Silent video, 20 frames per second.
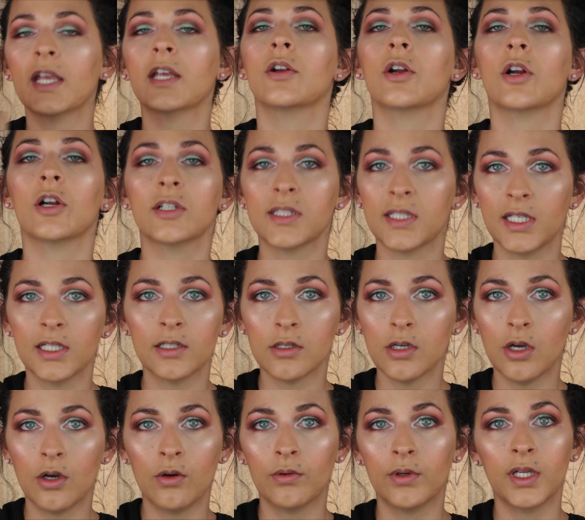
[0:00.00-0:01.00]
taken her
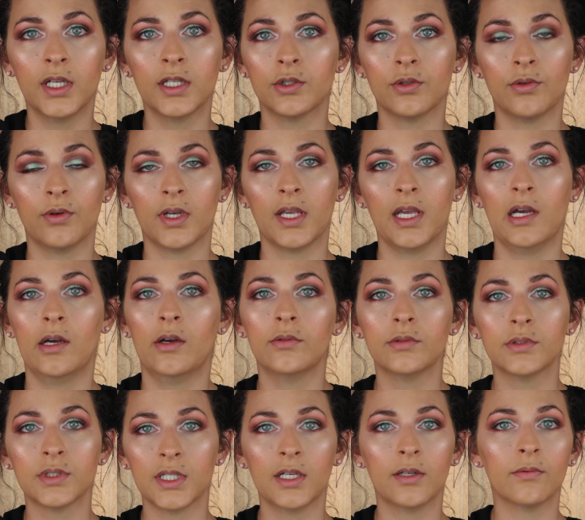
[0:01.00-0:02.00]
skin tone into
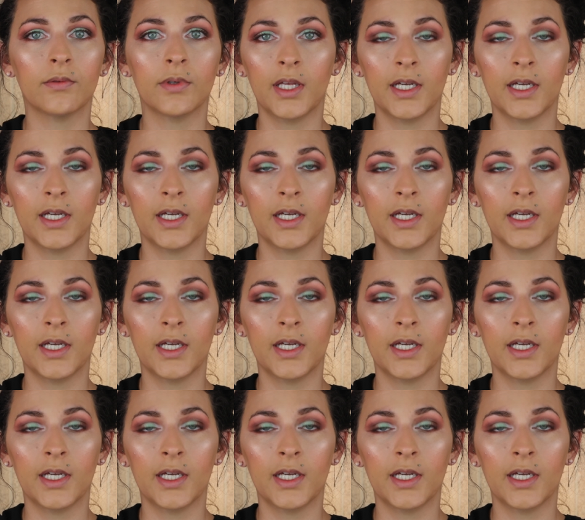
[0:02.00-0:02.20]
account